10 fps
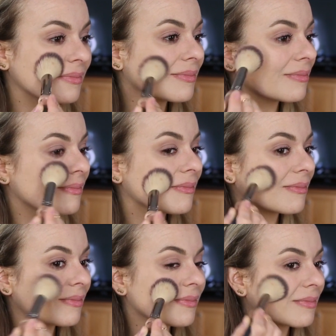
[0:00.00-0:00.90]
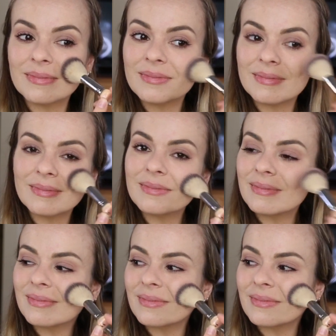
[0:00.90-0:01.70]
(no one is talking)